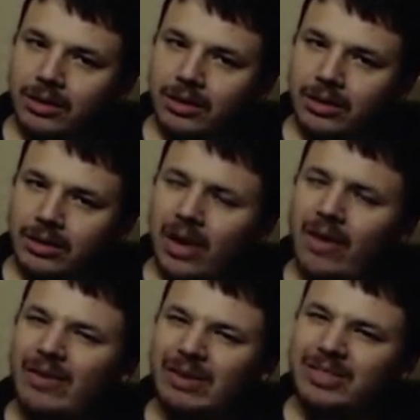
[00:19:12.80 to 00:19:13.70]

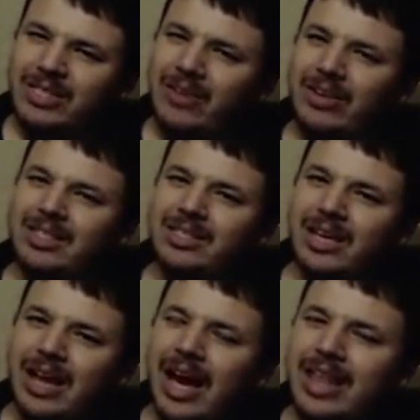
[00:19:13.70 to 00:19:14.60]
No,
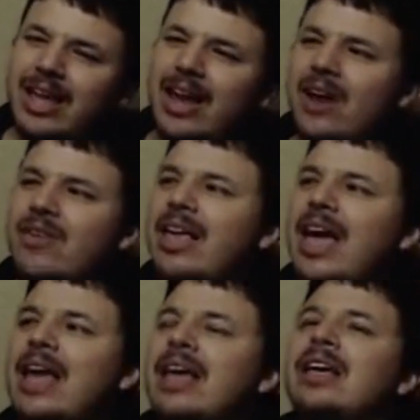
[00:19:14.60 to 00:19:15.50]
seriously, I thought,
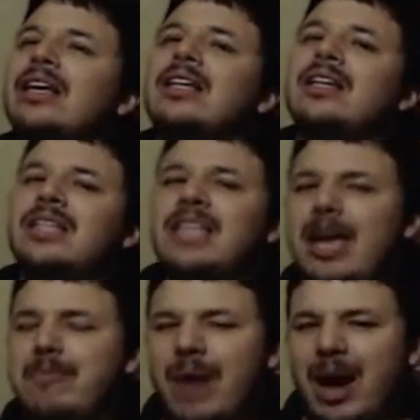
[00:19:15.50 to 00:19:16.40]
okay,
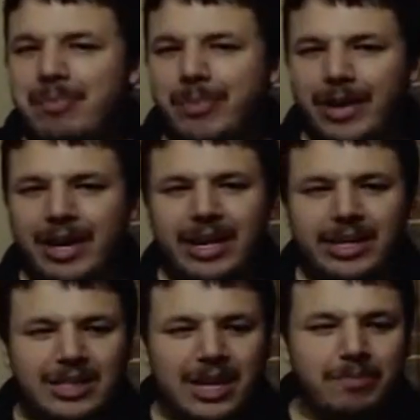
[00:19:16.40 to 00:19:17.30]
K-pop
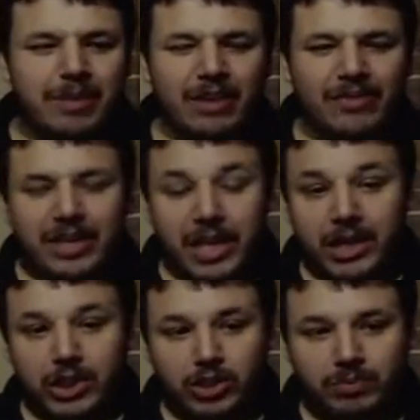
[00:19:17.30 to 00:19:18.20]
is a bit of a
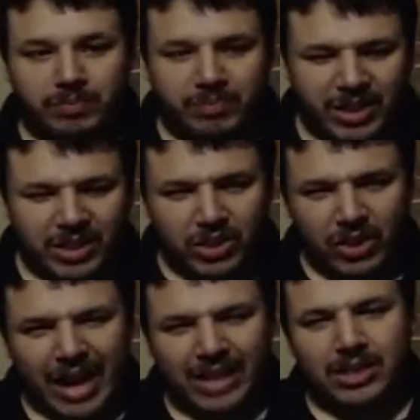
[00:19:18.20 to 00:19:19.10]
niche, but it
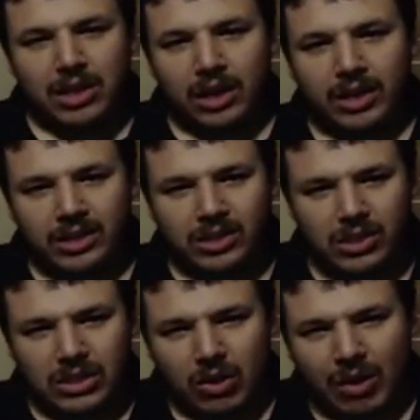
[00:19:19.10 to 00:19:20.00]
sure has an audience.
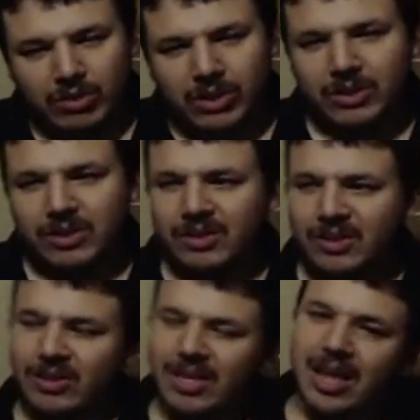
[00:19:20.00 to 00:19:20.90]
So I was
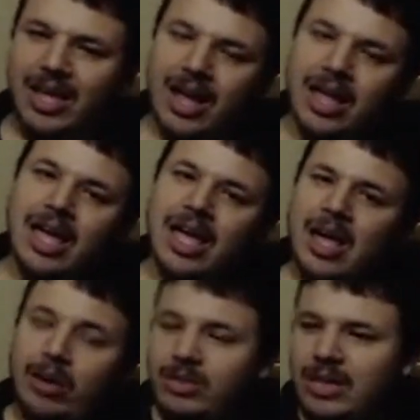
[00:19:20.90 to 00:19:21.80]
thinking
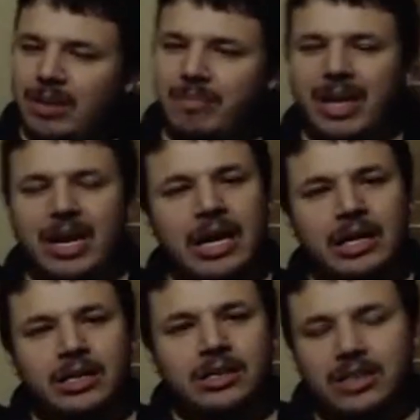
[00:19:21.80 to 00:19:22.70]
it was going to be
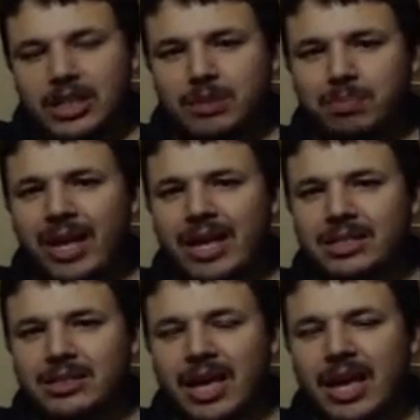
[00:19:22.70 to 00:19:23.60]
6th
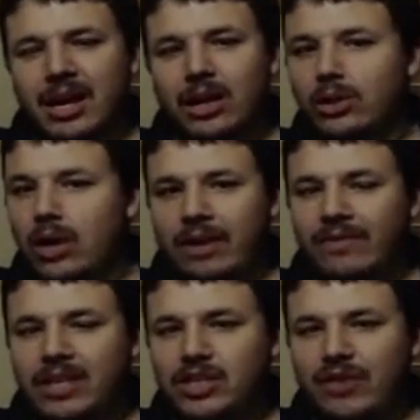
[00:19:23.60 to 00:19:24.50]
place, like a lot of
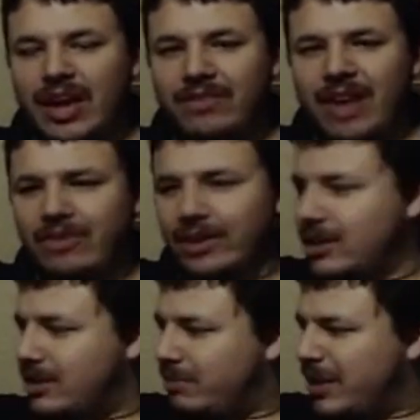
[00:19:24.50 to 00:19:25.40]
these fan
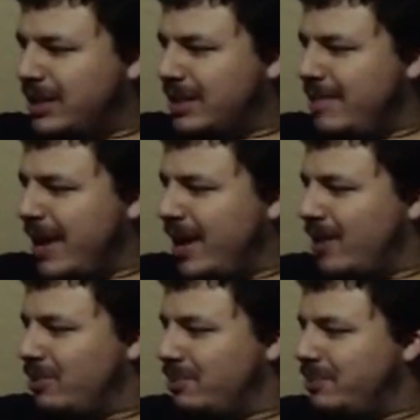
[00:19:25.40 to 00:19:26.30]
favorites. But somehow,